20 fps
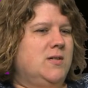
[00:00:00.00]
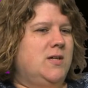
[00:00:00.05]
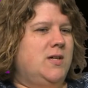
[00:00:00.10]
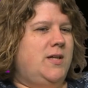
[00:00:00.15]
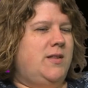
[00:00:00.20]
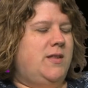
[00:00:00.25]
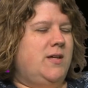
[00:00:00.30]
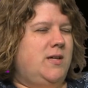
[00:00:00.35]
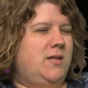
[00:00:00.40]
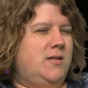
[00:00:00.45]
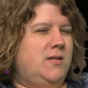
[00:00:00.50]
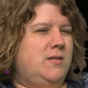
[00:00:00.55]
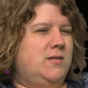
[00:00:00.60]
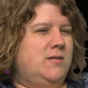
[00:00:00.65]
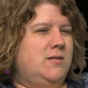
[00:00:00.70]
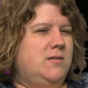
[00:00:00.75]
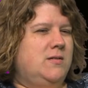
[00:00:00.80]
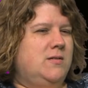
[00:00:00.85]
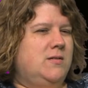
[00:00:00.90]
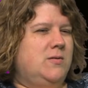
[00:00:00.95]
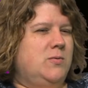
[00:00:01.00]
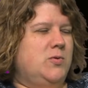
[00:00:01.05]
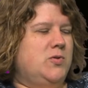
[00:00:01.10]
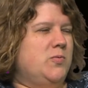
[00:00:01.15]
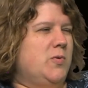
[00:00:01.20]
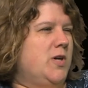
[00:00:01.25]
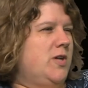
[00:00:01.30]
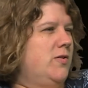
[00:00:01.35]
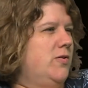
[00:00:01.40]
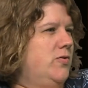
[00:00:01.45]
I think it was
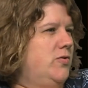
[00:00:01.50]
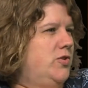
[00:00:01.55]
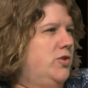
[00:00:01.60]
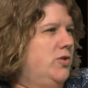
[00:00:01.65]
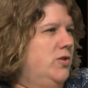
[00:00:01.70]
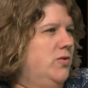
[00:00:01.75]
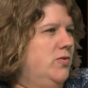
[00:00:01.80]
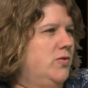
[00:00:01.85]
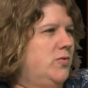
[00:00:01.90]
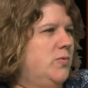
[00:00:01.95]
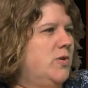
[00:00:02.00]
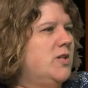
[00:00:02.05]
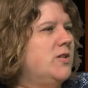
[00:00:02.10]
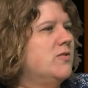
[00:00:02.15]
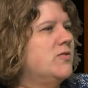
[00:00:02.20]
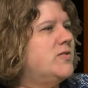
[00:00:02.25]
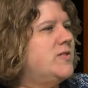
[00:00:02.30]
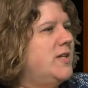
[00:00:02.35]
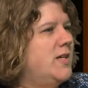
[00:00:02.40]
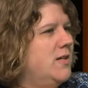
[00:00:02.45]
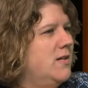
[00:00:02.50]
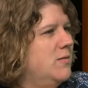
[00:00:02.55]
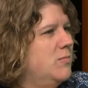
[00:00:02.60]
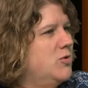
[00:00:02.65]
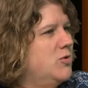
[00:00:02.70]
one of those shows, one of those stand-up